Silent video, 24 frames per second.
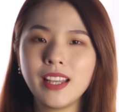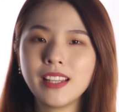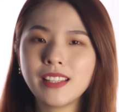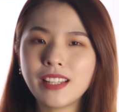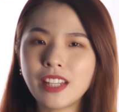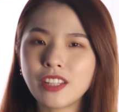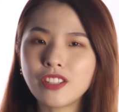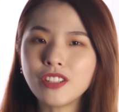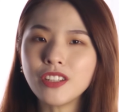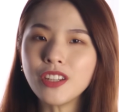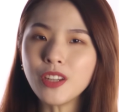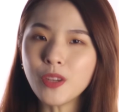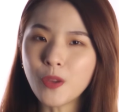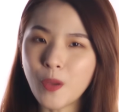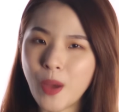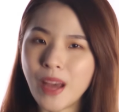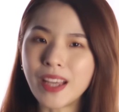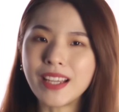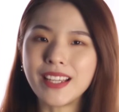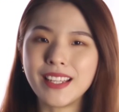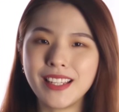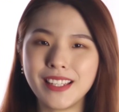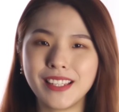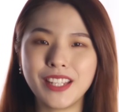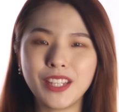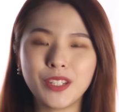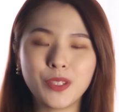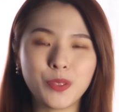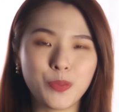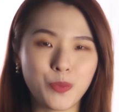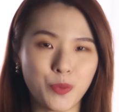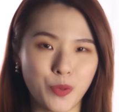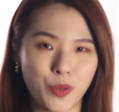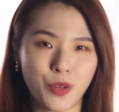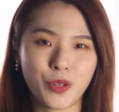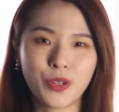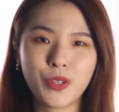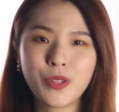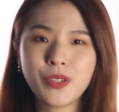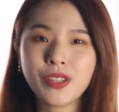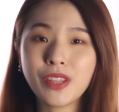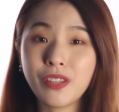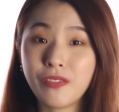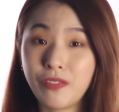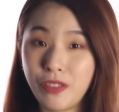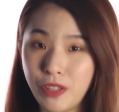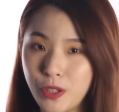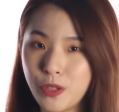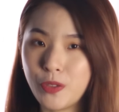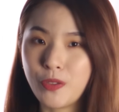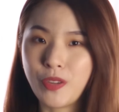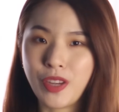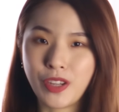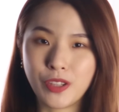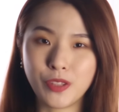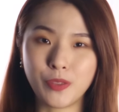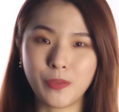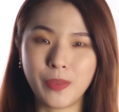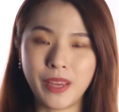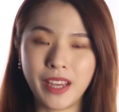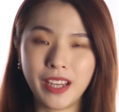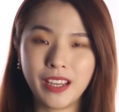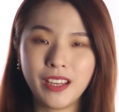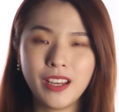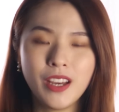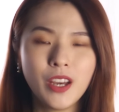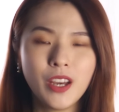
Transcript: It's actually quite easy to produce a video resume.